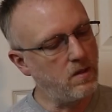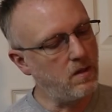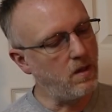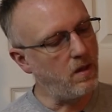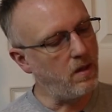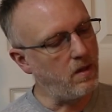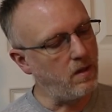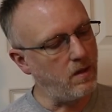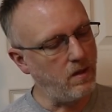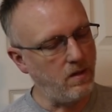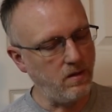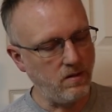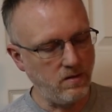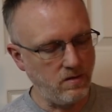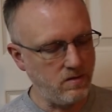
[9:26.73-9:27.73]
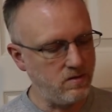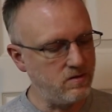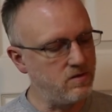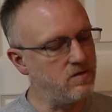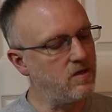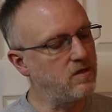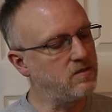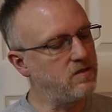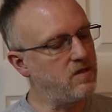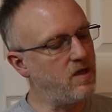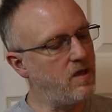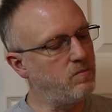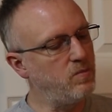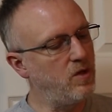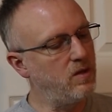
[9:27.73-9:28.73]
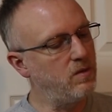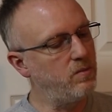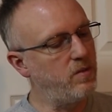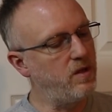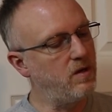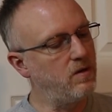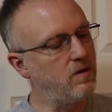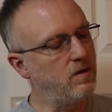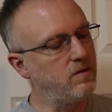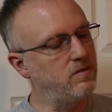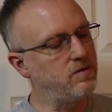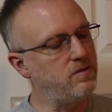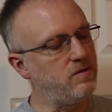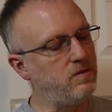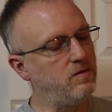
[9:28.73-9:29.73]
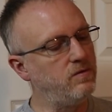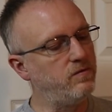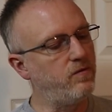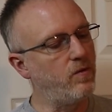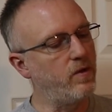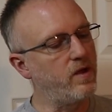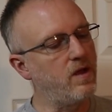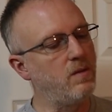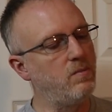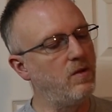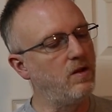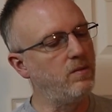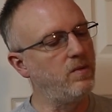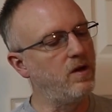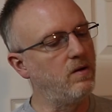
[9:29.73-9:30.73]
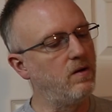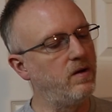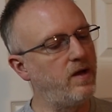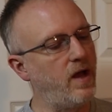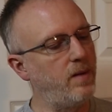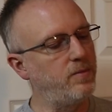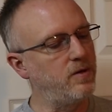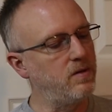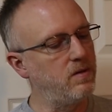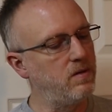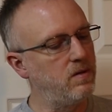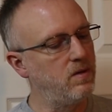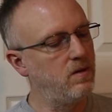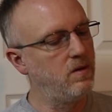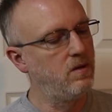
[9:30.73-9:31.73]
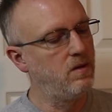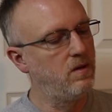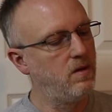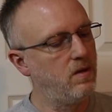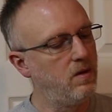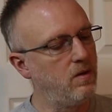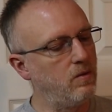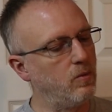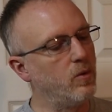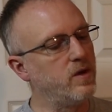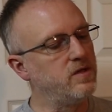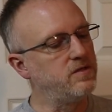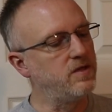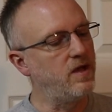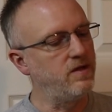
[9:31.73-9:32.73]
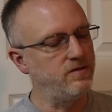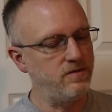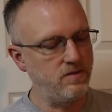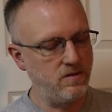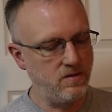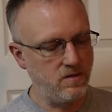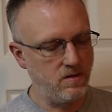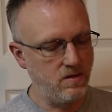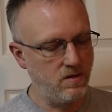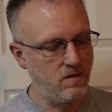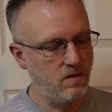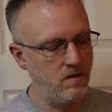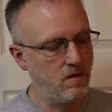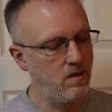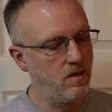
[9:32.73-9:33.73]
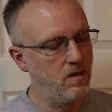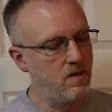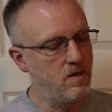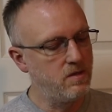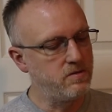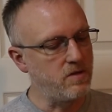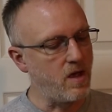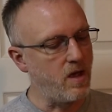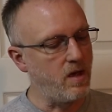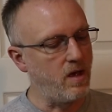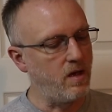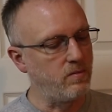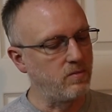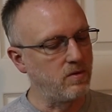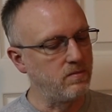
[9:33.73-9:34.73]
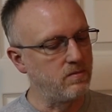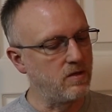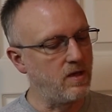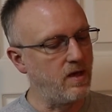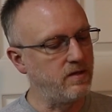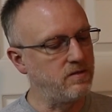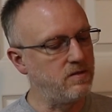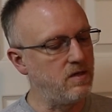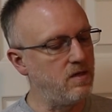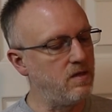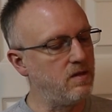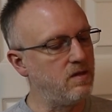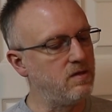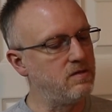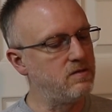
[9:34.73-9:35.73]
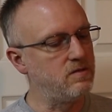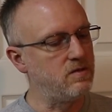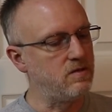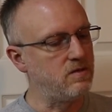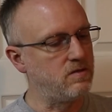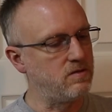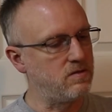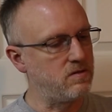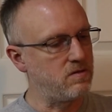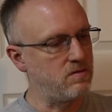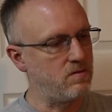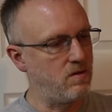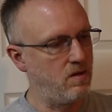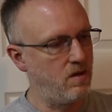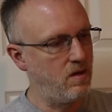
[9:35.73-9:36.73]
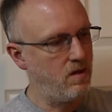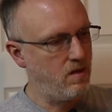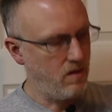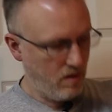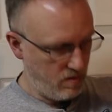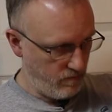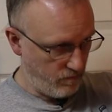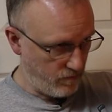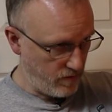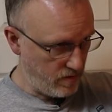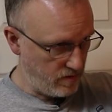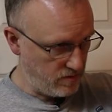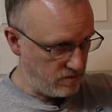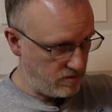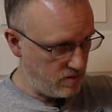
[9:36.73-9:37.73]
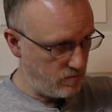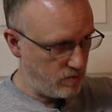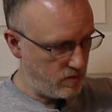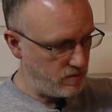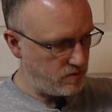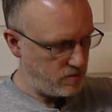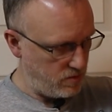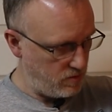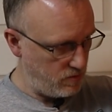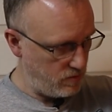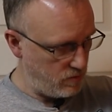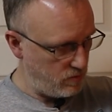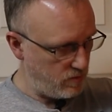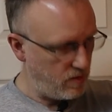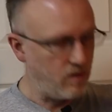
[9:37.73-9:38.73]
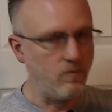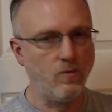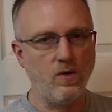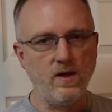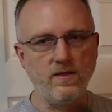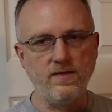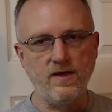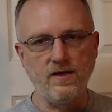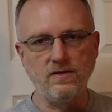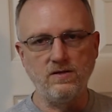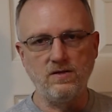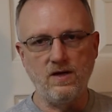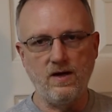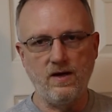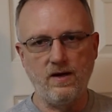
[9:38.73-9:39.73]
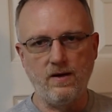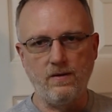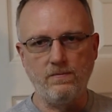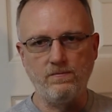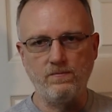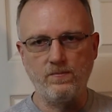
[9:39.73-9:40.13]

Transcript: Okay, 68 millimeter to 48 millimeter adapter, recessed. I'm guessing this is very similar to the one that uh,